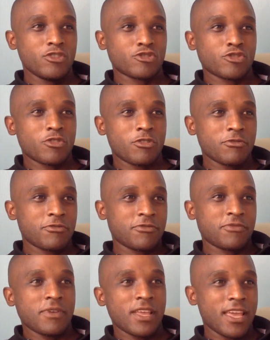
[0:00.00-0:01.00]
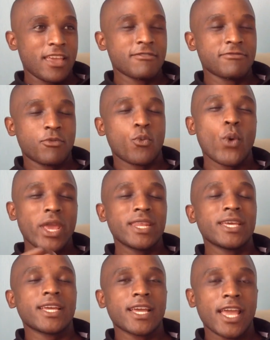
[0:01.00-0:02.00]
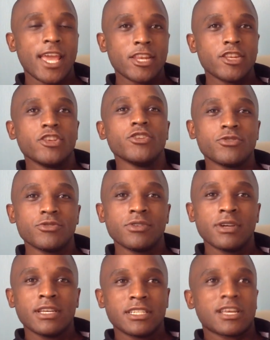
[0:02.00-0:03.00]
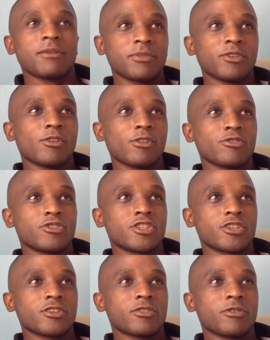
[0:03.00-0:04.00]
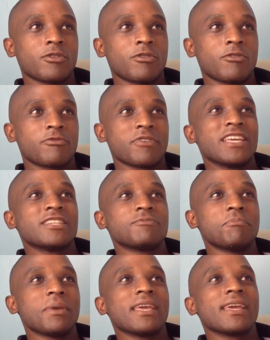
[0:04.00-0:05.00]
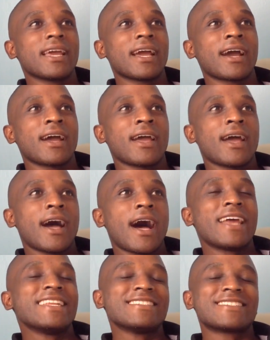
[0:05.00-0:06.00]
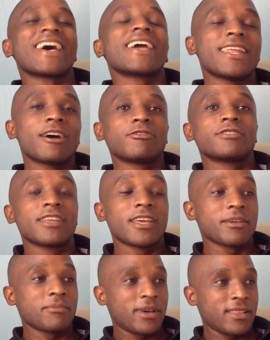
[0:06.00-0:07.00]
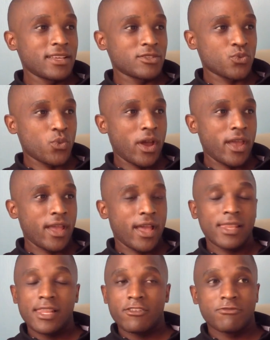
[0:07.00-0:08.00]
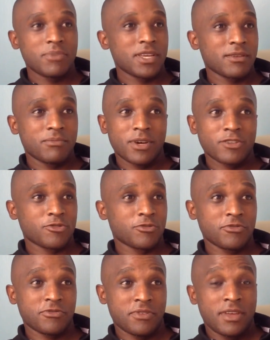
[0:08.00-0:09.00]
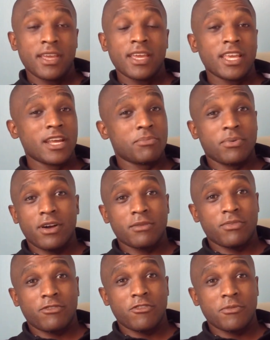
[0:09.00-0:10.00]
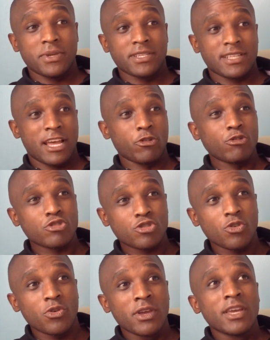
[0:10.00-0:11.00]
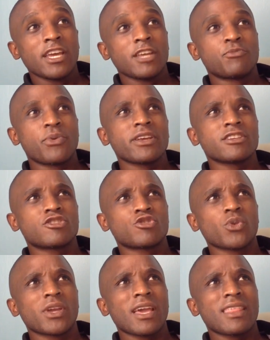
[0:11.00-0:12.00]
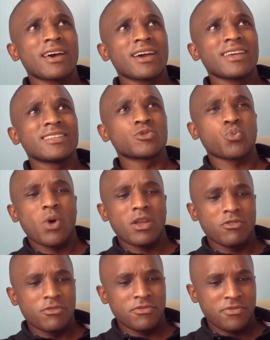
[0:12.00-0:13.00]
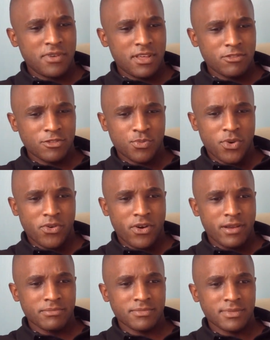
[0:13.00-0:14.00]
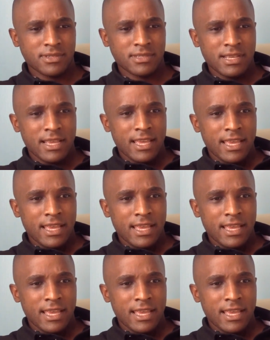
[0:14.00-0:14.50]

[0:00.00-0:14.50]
sort of give winning a new terminology of it being an inside out game. And that's why I love being part of Inner Power Performance. And also, it brings together, it's one of those programs